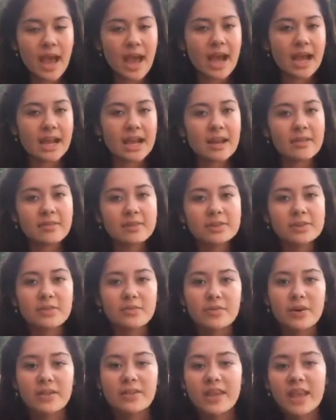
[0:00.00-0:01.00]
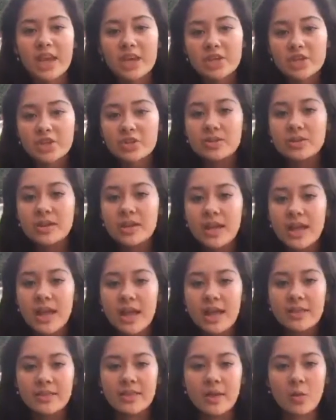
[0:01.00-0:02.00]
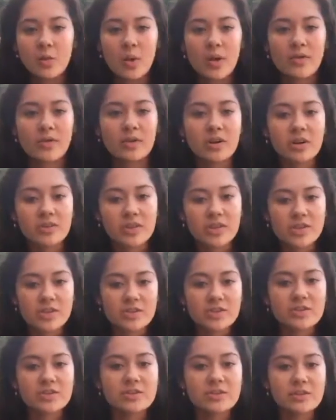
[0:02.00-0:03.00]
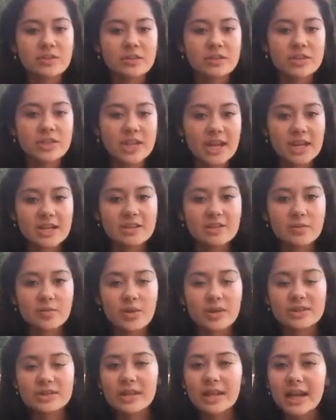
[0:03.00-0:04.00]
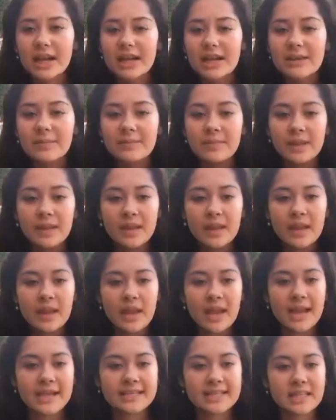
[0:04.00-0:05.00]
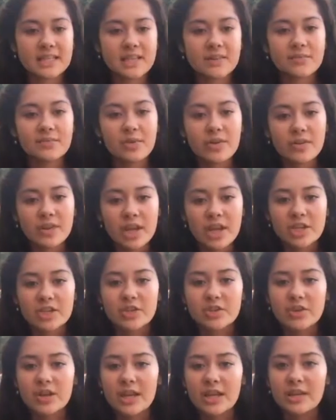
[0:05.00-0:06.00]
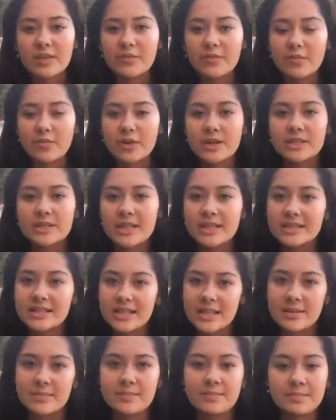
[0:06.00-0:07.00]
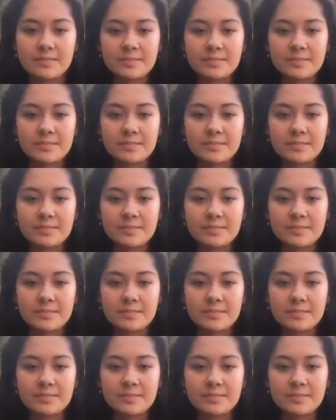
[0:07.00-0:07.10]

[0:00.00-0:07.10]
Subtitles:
High levels of radiation, the weather conditions changed drastically, excessive radiation in the forest and sea.